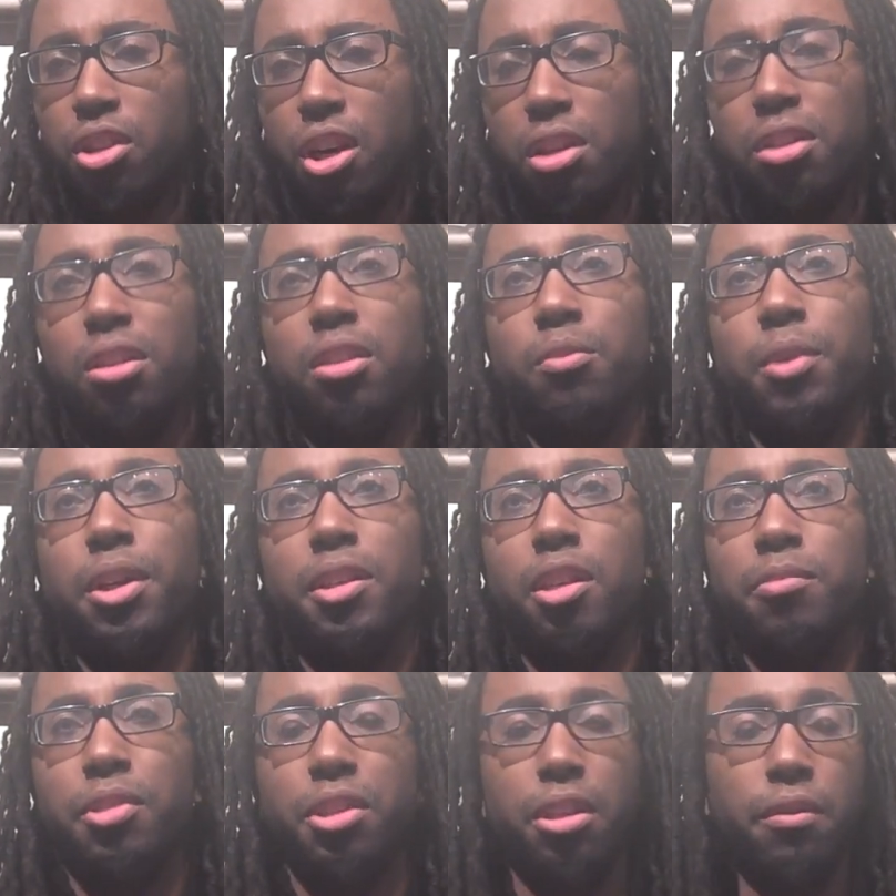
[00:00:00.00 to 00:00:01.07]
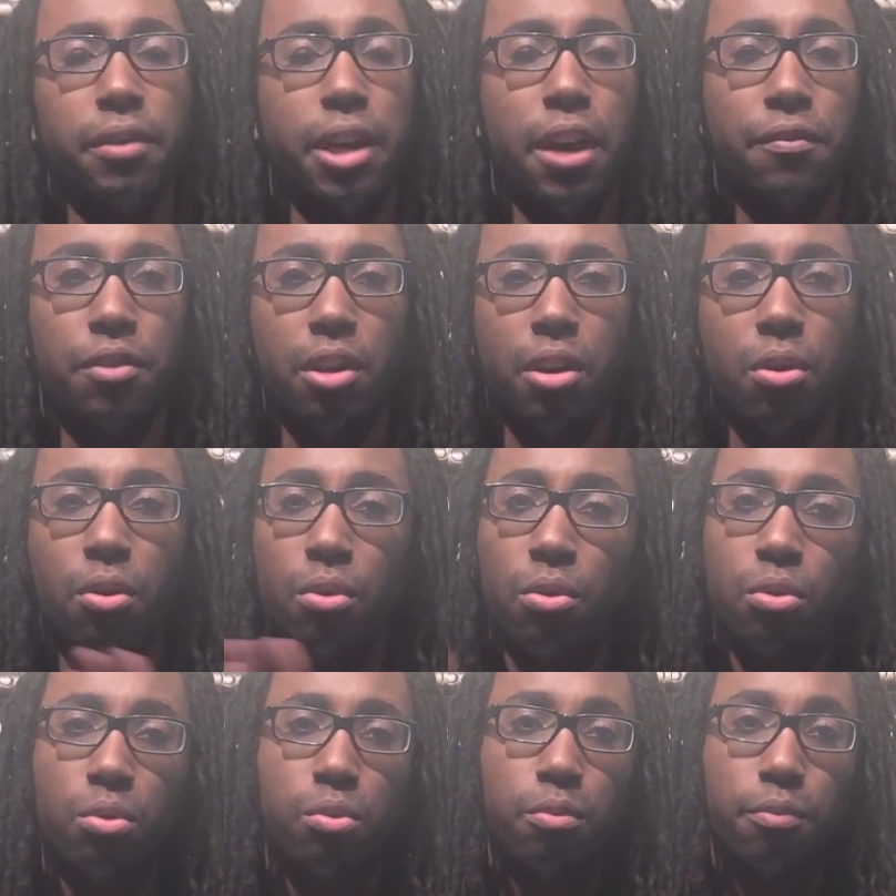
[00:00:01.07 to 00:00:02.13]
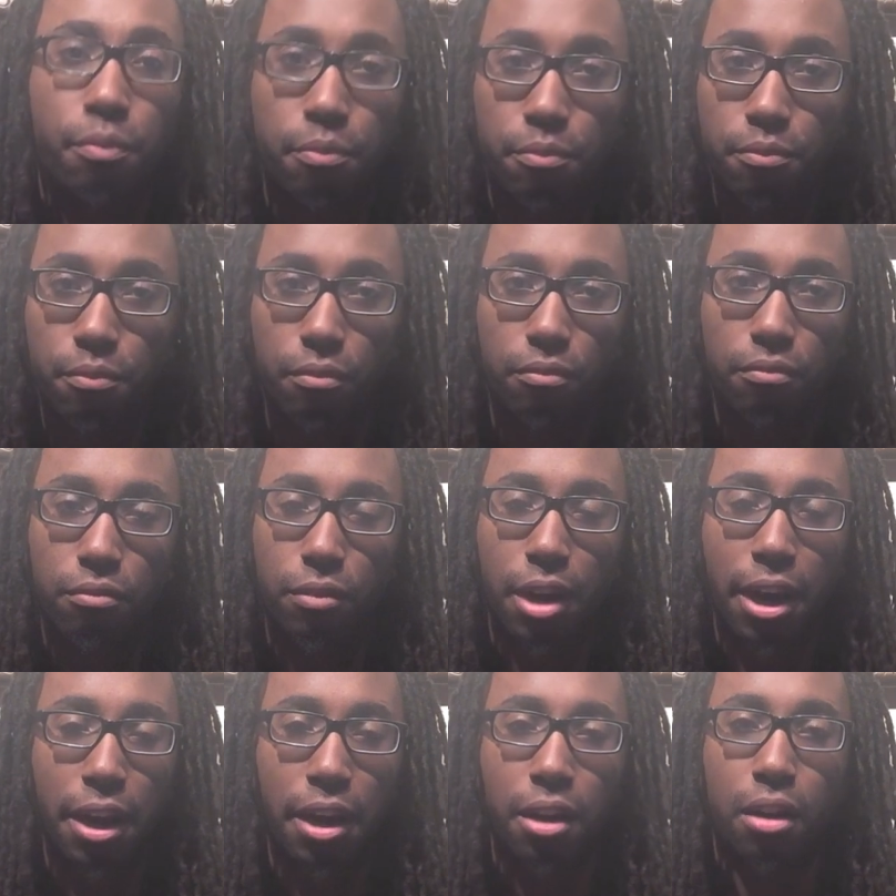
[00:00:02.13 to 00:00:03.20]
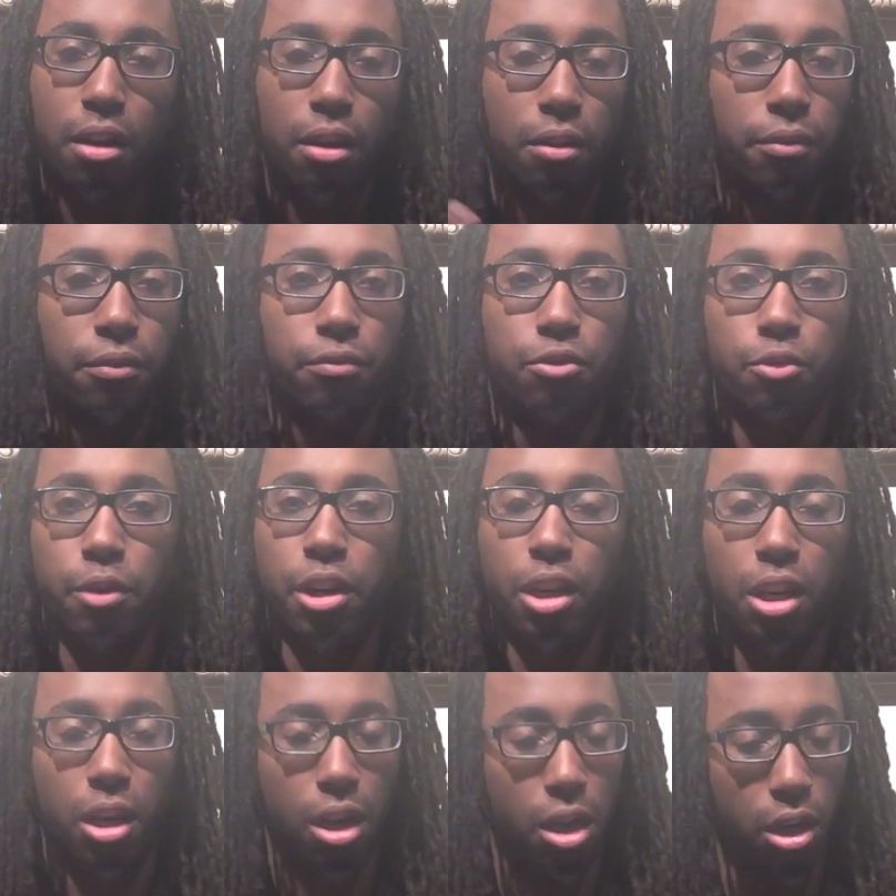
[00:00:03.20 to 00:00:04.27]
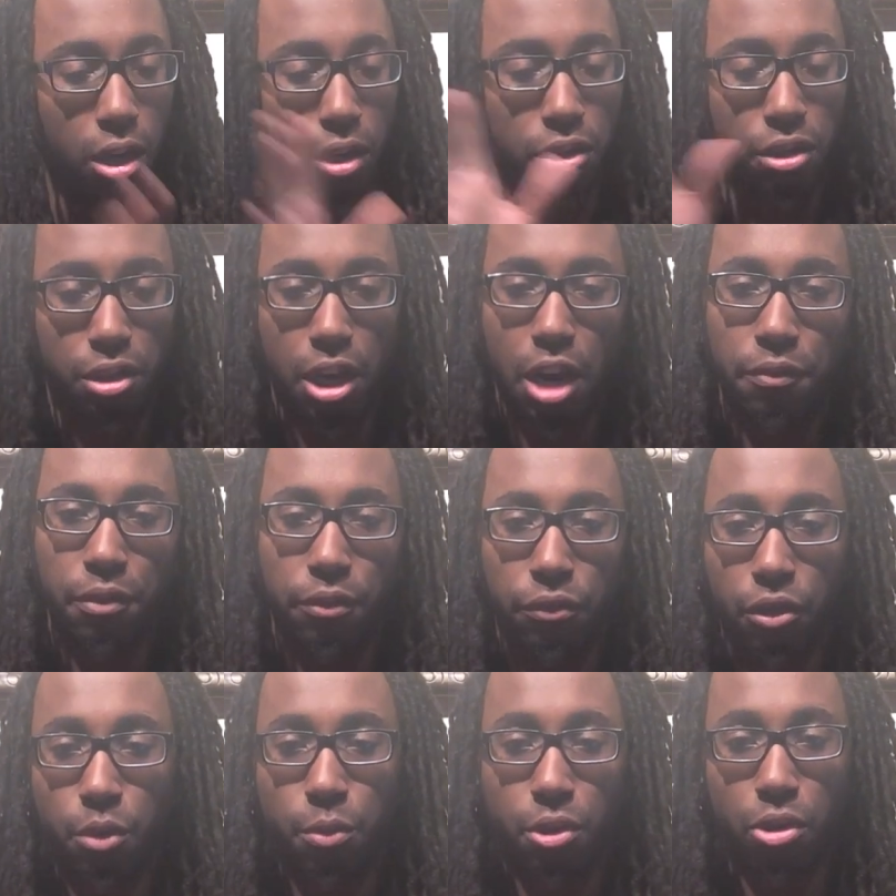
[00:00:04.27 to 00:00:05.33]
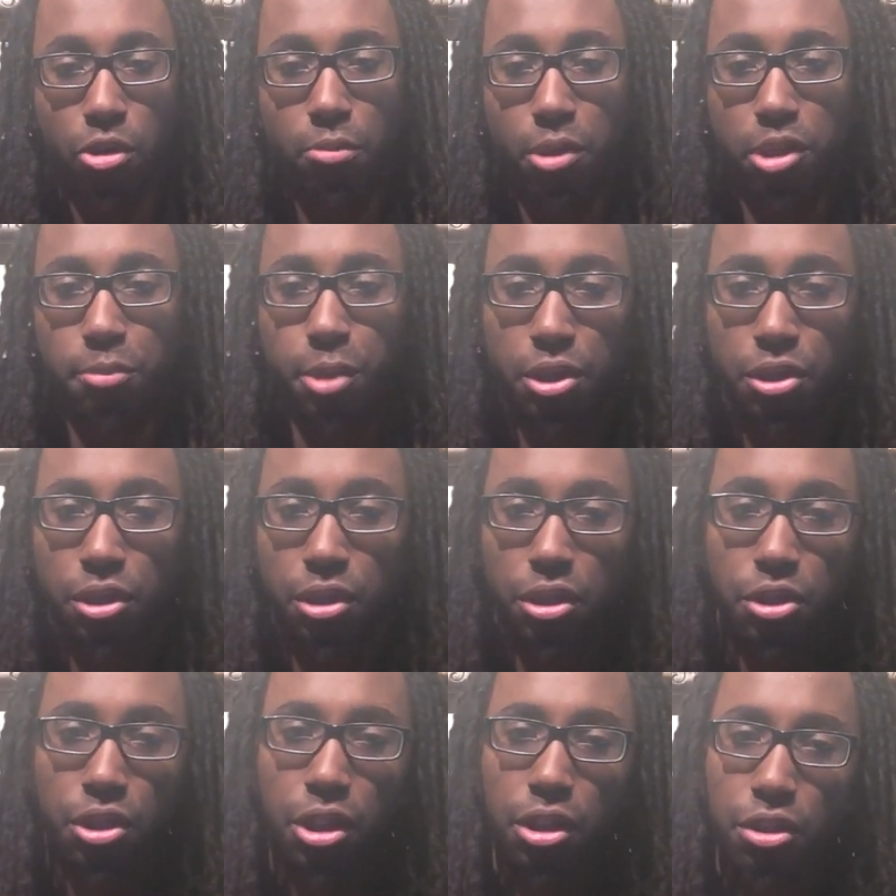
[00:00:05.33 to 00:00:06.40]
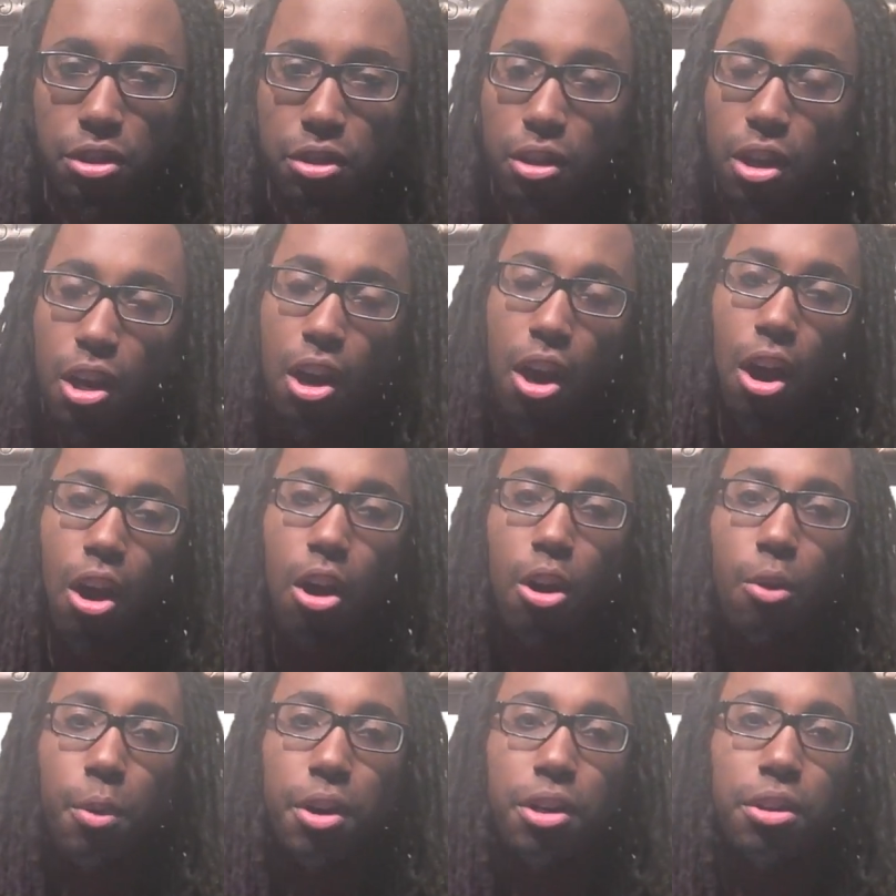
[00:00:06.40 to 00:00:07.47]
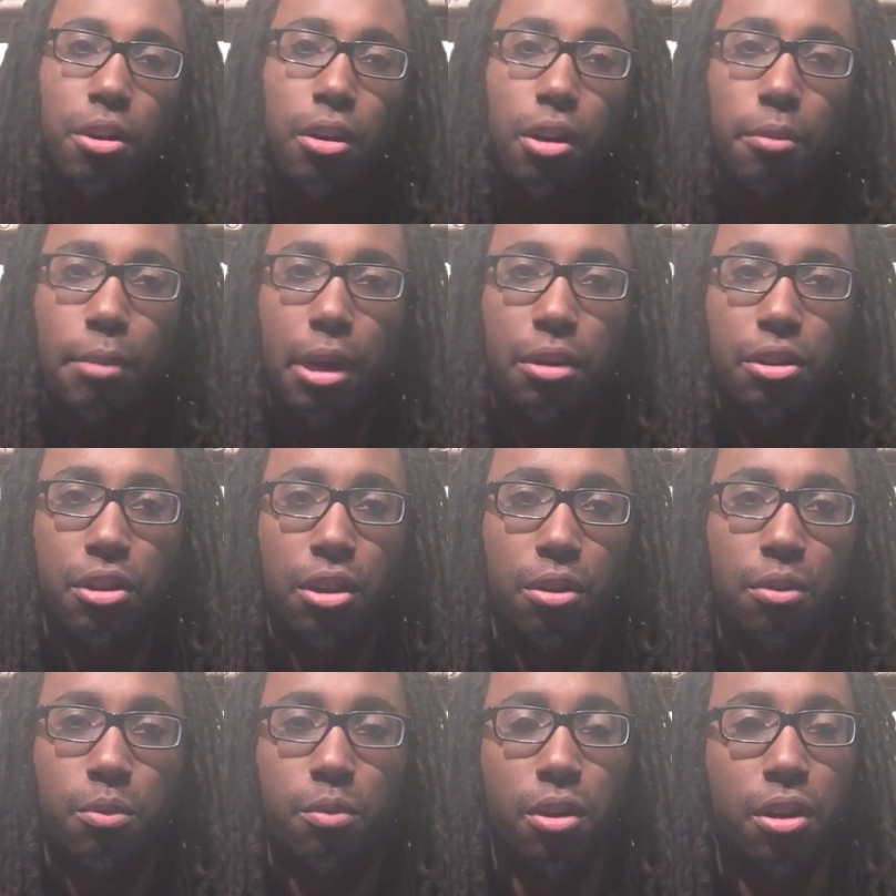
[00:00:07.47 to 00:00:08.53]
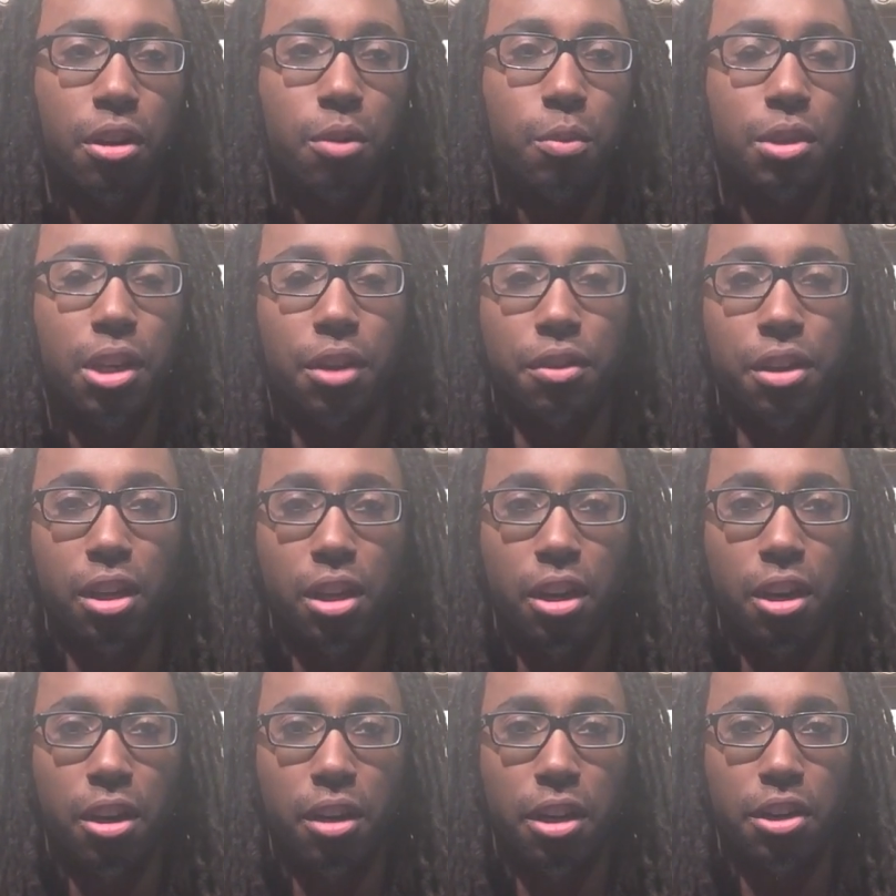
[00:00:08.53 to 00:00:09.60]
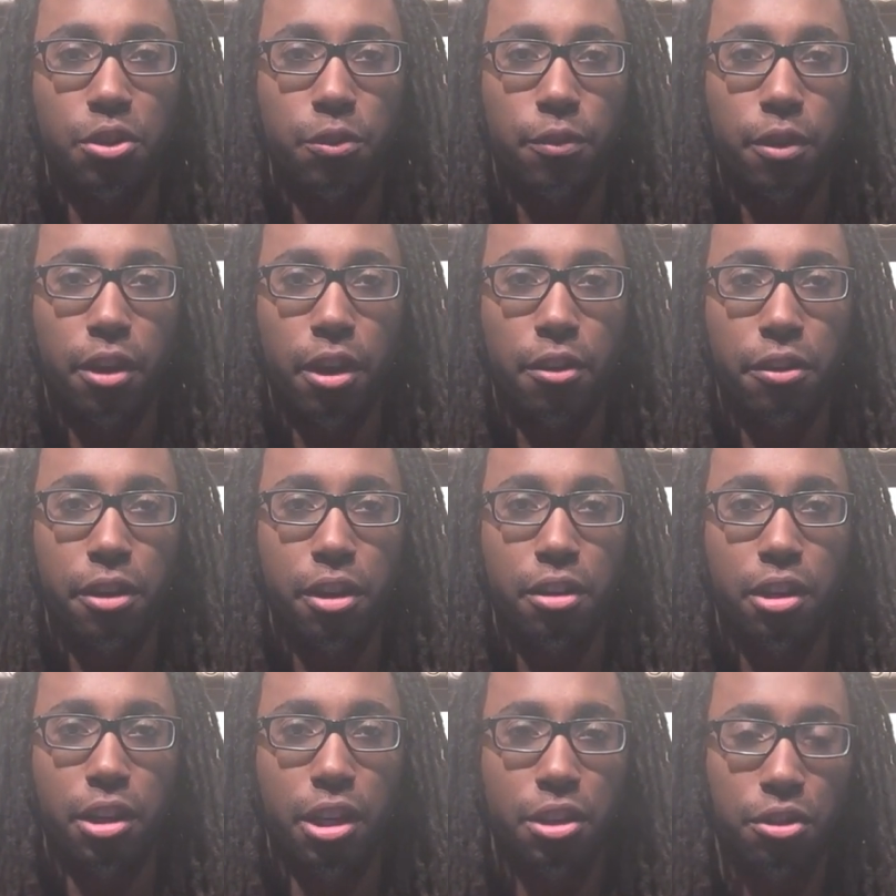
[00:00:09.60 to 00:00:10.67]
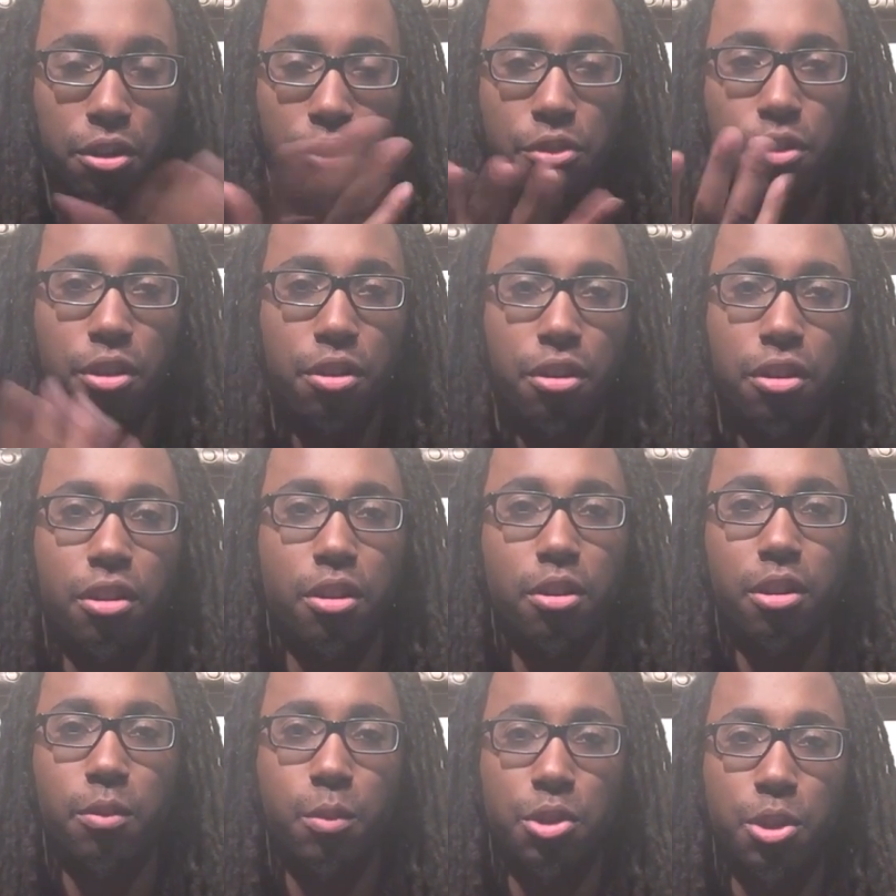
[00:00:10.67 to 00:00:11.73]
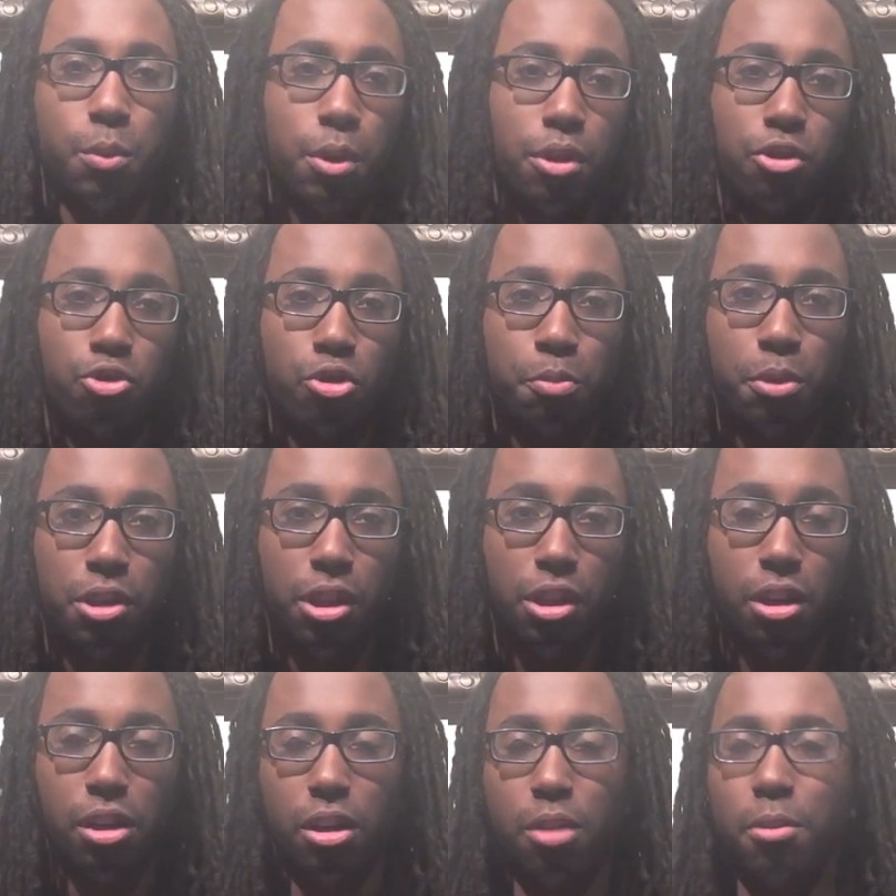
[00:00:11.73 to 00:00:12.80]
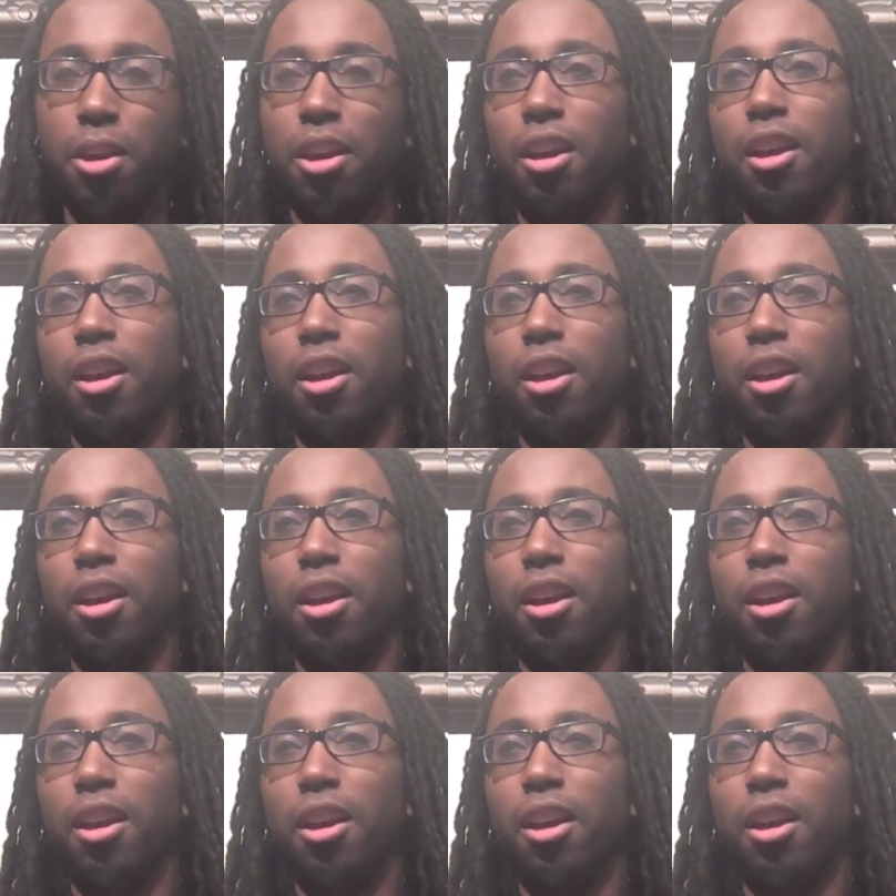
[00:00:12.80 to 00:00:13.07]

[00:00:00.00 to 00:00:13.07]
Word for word: Jocelyn wakes up Stevie after the whole night of drinking and just having fun with a whole bunch of bitches, and she's already talking about, you know, uh, was Althea there? Like, did you fuck Althea? Like, are you gonna? Was she one of the strippers at the club?